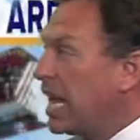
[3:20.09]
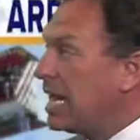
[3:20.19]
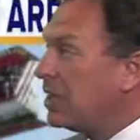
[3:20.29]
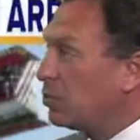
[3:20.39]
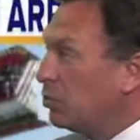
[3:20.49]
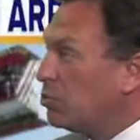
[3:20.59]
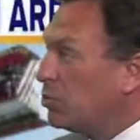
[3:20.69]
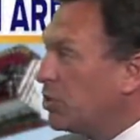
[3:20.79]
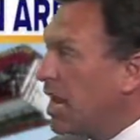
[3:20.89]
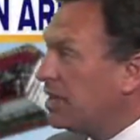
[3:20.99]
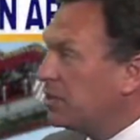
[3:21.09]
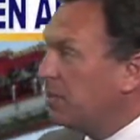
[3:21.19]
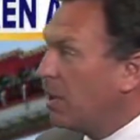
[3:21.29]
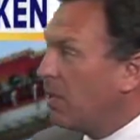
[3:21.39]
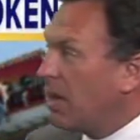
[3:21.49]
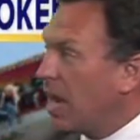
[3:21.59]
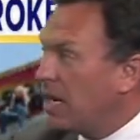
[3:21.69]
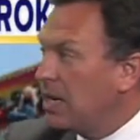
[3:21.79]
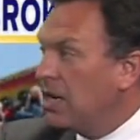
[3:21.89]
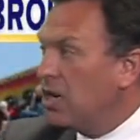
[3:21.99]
80s. Rooster days tomorrow night.